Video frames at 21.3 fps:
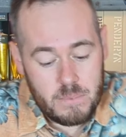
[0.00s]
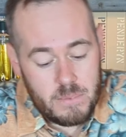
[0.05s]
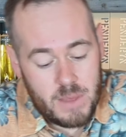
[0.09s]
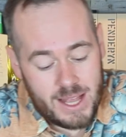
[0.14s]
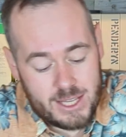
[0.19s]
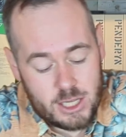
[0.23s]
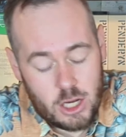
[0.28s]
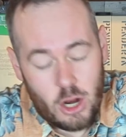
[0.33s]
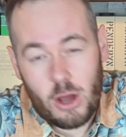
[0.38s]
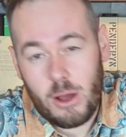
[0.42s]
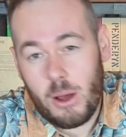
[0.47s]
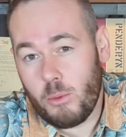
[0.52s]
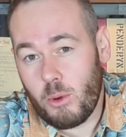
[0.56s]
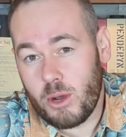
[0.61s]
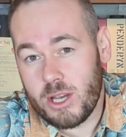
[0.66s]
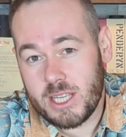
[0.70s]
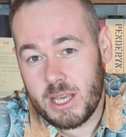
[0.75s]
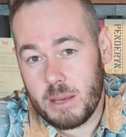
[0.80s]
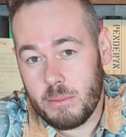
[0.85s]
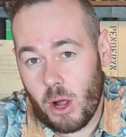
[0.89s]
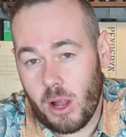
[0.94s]
It's not a
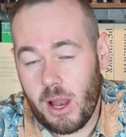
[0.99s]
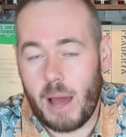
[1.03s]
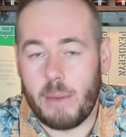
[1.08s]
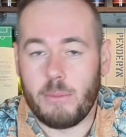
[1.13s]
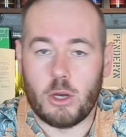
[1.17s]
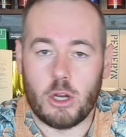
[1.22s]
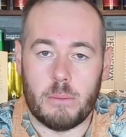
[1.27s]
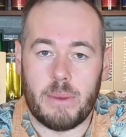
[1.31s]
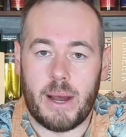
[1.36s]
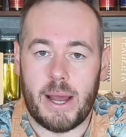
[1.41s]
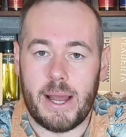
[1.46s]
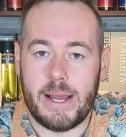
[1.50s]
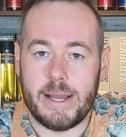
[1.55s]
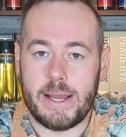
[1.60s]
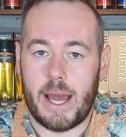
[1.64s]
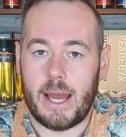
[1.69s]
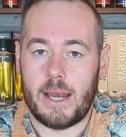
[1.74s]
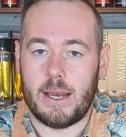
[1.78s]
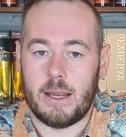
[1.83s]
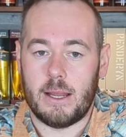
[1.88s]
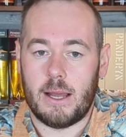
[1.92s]
whiskey bottle I'm going to buy
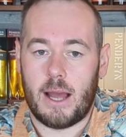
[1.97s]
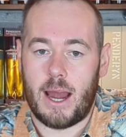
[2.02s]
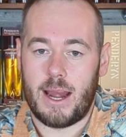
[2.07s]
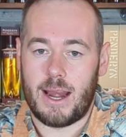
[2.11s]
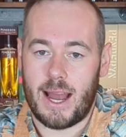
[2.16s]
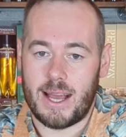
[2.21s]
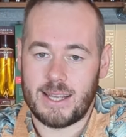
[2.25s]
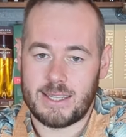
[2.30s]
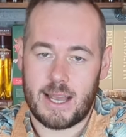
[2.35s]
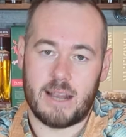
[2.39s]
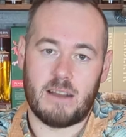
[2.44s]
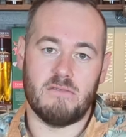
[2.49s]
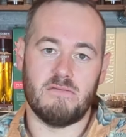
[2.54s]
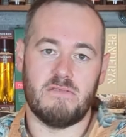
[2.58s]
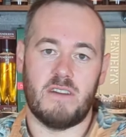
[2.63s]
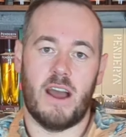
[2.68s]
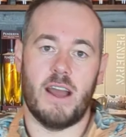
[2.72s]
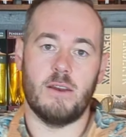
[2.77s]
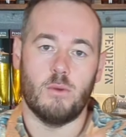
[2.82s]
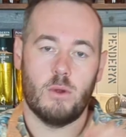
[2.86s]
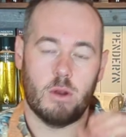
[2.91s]
again, unless I can
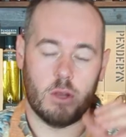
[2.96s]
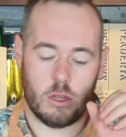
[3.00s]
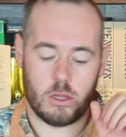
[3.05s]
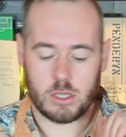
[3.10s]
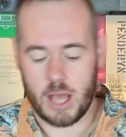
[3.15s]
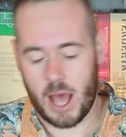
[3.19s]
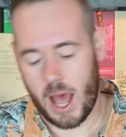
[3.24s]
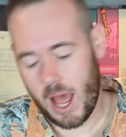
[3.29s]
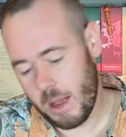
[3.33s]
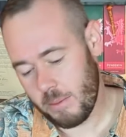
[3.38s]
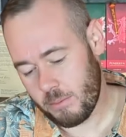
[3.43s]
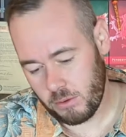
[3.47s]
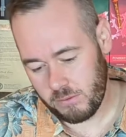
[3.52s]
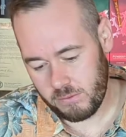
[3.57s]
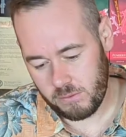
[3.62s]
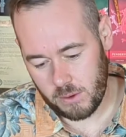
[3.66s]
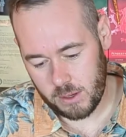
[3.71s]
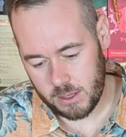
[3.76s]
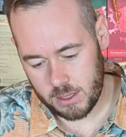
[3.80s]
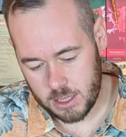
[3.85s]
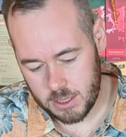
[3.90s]
find one of those higher
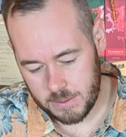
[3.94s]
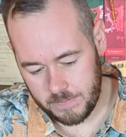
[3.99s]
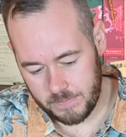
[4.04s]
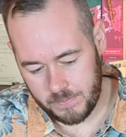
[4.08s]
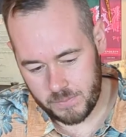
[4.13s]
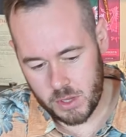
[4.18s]
proof ones.